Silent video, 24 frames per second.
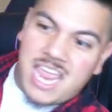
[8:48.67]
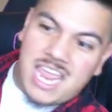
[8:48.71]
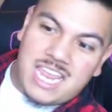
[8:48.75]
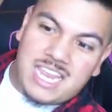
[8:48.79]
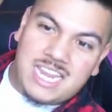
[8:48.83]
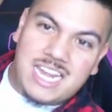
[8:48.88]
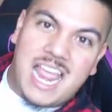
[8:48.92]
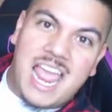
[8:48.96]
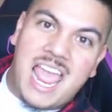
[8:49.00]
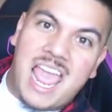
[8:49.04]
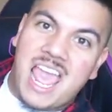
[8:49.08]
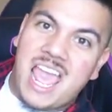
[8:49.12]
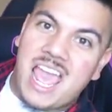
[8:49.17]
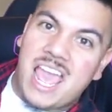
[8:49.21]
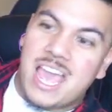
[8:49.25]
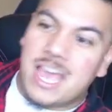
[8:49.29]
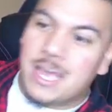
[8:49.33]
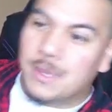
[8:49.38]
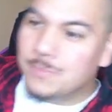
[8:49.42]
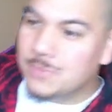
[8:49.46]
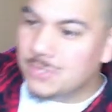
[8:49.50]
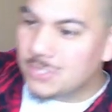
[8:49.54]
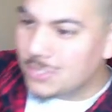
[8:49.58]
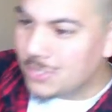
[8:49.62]
eight
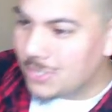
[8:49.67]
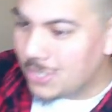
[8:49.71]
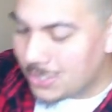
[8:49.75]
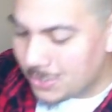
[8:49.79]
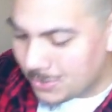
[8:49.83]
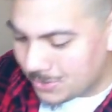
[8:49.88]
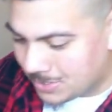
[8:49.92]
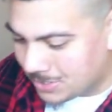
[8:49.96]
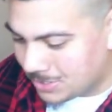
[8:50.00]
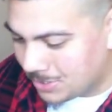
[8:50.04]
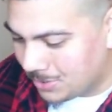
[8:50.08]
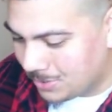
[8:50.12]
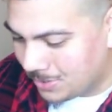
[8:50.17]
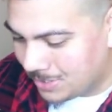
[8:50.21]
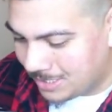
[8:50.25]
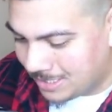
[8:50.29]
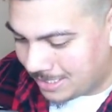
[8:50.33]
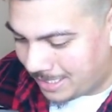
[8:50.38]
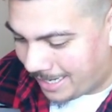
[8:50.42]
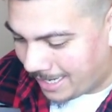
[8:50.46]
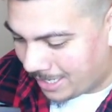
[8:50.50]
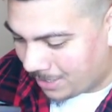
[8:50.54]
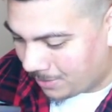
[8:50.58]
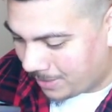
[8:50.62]
abs, you know? So
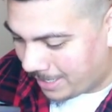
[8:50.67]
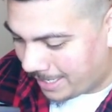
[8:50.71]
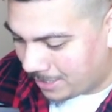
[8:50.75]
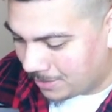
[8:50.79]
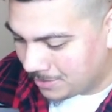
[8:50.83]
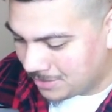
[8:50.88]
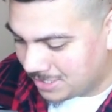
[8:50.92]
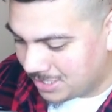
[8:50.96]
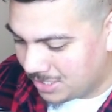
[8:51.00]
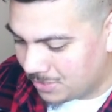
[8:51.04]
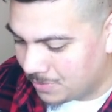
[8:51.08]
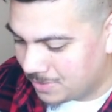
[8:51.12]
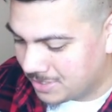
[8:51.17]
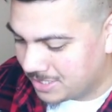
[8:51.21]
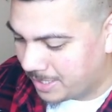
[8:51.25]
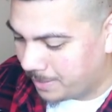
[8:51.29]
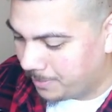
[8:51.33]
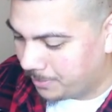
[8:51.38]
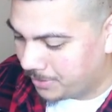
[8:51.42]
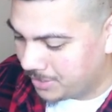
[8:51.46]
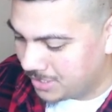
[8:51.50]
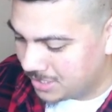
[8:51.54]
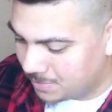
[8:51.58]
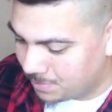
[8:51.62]
I don't, I don't see the
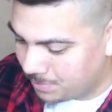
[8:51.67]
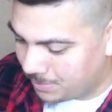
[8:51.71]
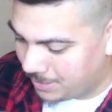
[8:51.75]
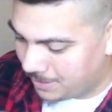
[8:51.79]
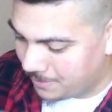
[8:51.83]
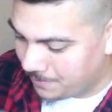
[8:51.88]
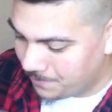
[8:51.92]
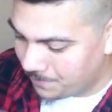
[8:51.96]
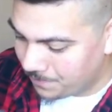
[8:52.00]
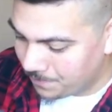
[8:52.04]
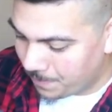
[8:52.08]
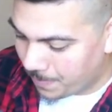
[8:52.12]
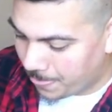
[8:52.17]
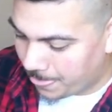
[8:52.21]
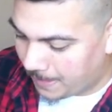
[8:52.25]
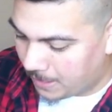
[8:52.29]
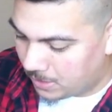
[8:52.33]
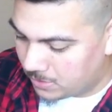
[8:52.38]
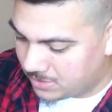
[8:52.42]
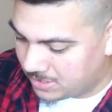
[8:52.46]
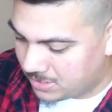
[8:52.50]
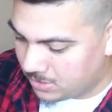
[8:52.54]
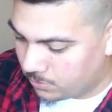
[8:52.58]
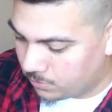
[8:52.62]
resemblance, but
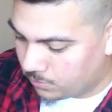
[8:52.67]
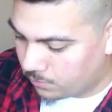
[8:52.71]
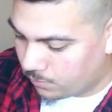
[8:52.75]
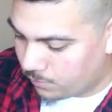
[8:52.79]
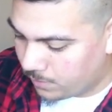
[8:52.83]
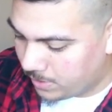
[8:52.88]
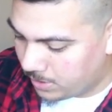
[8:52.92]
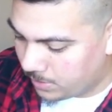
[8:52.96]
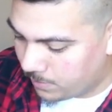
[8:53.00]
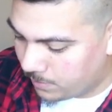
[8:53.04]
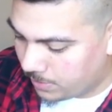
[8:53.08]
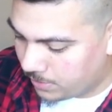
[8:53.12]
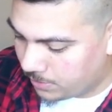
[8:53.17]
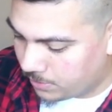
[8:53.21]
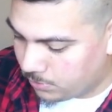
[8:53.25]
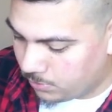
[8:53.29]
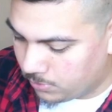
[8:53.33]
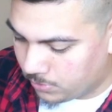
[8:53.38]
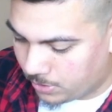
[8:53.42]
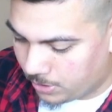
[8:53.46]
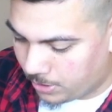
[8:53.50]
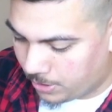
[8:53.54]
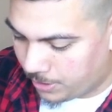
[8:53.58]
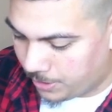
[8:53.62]
still really, really
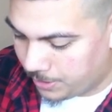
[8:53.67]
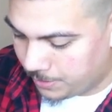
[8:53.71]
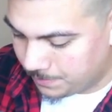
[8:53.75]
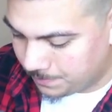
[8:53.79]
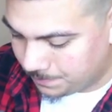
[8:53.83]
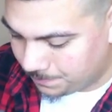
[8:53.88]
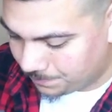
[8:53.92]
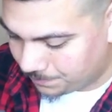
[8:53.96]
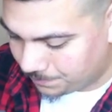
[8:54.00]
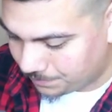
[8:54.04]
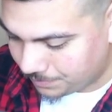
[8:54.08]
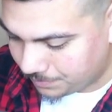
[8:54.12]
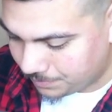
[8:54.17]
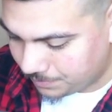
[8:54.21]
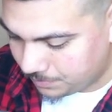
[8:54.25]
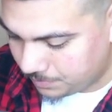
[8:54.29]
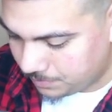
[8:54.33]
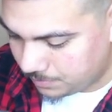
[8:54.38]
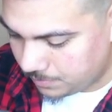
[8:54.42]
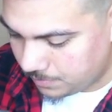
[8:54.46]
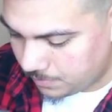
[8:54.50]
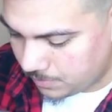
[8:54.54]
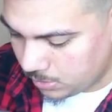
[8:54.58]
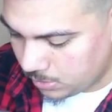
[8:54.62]
cool card.
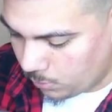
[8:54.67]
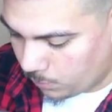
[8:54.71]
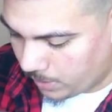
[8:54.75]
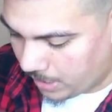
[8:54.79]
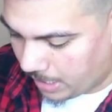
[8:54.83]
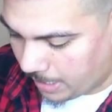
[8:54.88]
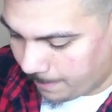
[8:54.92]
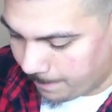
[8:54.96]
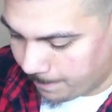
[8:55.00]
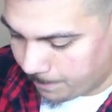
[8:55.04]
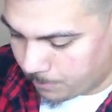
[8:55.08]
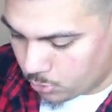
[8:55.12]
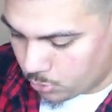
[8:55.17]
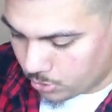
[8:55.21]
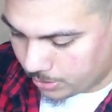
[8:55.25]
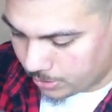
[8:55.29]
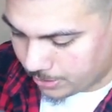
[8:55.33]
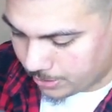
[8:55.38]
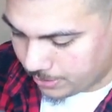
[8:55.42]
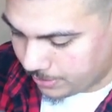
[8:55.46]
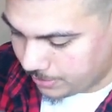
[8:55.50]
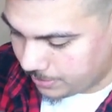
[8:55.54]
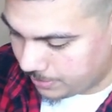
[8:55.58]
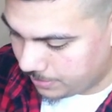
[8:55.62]
We got
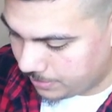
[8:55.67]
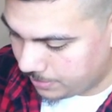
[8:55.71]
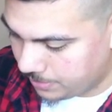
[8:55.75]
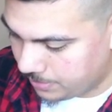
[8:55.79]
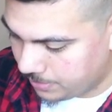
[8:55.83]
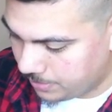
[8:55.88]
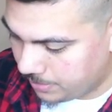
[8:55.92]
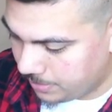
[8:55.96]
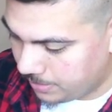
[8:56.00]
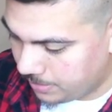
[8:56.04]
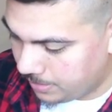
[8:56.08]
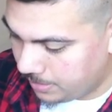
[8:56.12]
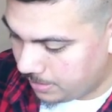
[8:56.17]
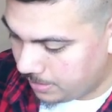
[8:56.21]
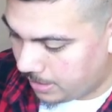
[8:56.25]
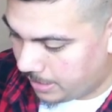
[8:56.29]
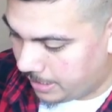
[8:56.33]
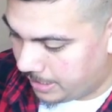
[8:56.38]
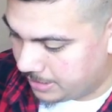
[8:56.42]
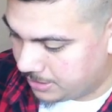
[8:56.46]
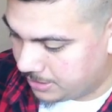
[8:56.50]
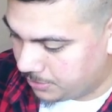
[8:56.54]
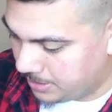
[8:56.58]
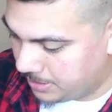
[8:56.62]
Brook.
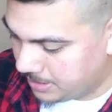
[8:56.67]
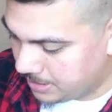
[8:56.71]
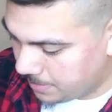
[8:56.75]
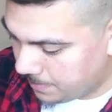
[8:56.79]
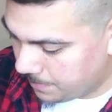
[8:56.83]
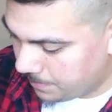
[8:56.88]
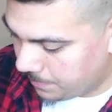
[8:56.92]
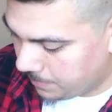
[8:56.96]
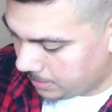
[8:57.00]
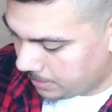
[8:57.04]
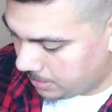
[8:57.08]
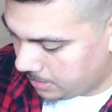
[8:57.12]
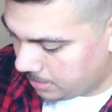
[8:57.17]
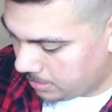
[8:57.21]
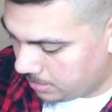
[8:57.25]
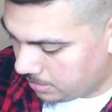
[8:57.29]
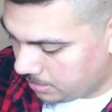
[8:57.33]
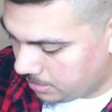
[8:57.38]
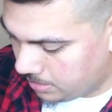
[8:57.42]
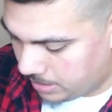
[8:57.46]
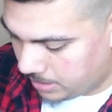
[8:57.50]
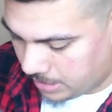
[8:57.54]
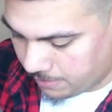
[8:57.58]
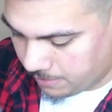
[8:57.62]
Uh, so these are
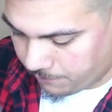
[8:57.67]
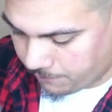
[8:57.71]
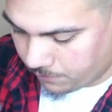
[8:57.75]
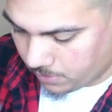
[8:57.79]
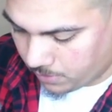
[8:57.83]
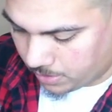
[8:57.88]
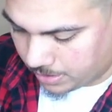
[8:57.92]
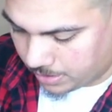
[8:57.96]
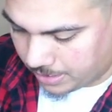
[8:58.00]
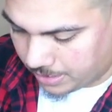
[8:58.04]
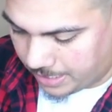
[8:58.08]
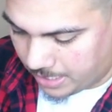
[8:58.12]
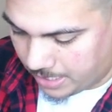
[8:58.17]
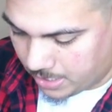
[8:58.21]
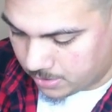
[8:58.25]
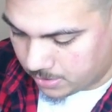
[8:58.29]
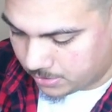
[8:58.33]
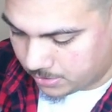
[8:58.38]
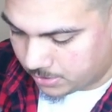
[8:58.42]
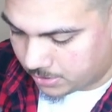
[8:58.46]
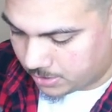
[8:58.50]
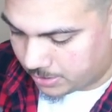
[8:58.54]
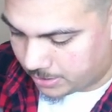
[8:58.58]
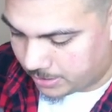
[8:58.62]
the it for our
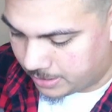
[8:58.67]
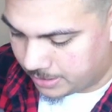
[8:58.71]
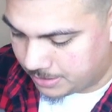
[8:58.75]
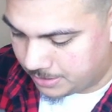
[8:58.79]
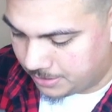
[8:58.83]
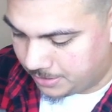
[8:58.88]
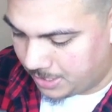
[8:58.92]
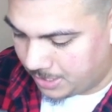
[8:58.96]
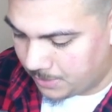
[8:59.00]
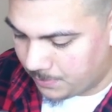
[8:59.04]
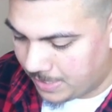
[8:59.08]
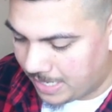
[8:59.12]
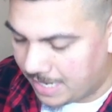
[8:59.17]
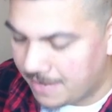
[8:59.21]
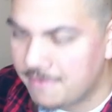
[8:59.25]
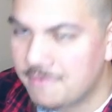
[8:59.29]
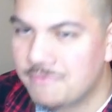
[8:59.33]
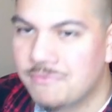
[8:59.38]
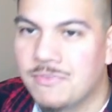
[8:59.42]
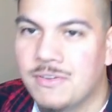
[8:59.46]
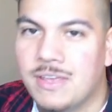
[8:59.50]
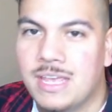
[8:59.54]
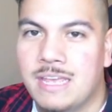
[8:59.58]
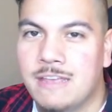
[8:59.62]
character cards, and then we
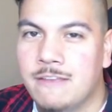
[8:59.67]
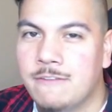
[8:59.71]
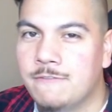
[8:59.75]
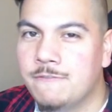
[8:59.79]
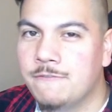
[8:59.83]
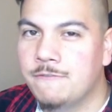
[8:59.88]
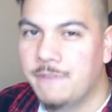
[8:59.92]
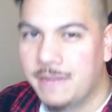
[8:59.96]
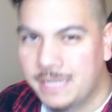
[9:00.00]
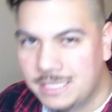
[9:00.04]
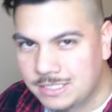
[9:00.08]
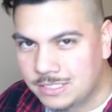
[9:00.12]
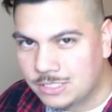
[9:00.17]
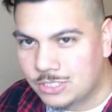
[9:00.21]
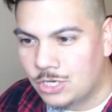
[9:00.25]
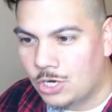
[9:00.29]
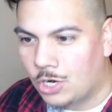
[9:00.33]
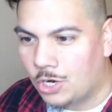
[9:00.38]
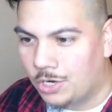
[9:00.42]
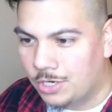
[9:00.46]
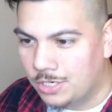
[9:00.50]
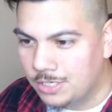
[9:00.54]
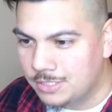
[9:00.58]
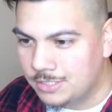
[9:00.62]
have event
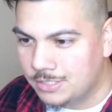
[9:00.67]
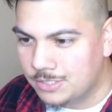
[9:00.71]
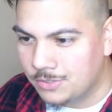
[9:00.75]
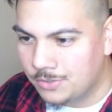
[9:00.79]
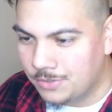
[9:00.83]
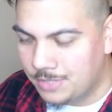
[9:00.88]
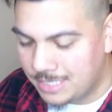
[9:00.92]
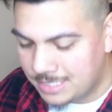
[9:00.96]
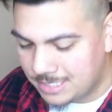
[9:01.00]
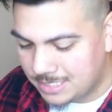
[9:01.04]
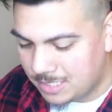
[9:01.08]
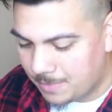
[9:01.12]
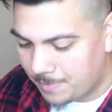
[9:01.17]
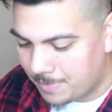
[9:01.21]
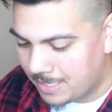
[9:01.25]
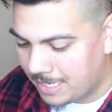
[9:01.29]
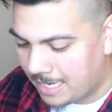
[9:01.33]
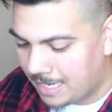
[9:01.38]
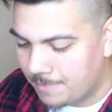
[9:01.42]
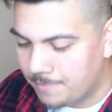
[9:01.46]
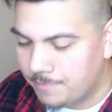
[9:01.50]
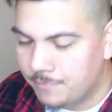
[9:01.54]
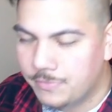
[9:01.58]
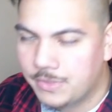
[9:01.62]
cards. So this is something
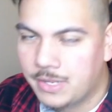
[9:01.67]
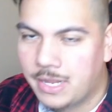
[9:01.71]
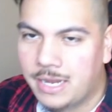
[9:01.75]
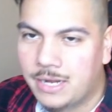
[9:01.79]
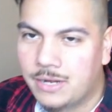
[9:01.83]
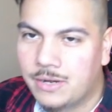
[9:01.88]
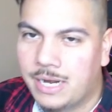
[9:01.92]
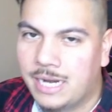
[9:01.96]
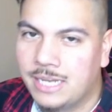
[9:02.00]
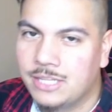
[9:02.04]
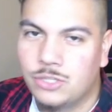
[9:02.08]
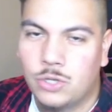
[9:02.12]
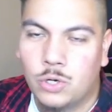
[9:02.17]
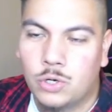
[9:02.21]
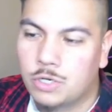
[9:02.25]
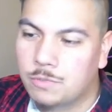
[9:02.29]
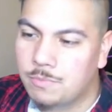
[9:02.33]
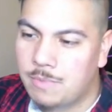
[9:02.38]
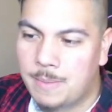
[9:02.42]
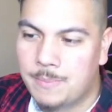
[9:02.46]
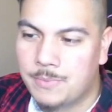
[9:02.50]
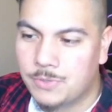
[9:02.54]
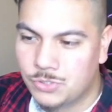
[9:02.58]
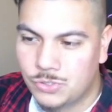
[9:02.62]
I'm not, I don't
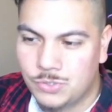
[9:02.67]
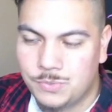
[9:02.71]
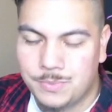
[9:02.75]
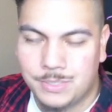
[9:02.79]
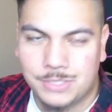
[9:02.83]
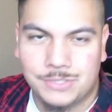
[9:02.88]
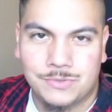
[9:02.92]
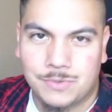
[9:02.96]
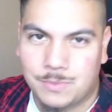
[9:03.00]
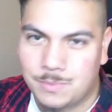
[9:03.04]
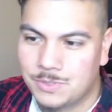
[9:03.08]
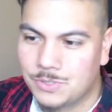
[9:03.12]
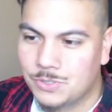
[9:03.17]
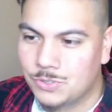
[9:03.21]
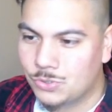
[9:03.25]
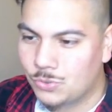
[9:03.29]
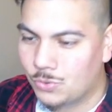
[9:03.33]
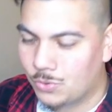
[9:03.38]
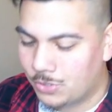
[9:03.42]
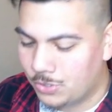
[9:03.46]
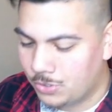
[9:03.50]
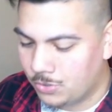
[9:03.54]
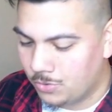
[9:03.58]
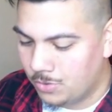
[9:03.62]
remember too much from the
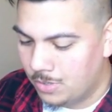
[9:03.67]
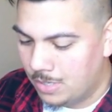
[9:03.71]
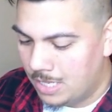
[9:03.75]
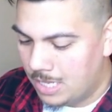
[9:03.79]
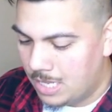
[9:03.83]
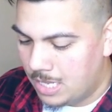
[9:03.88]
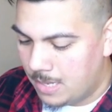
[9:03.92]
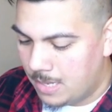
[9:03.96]
tutorial